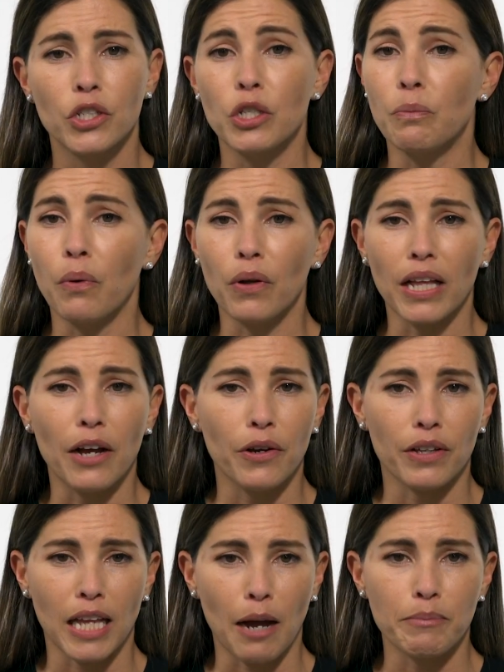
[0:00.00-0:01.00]
Do you pull out
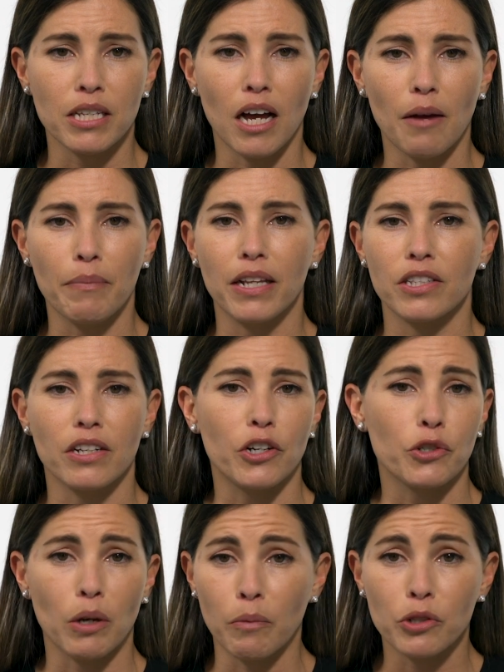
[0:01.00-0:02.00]
your laptop and
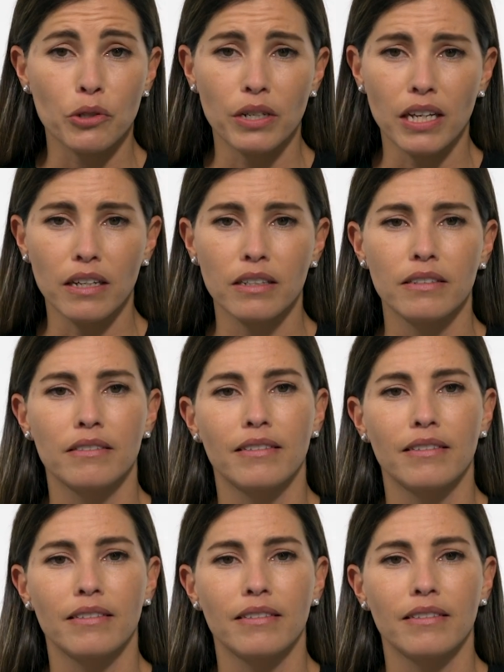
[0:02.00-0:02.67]
start troubleshooting?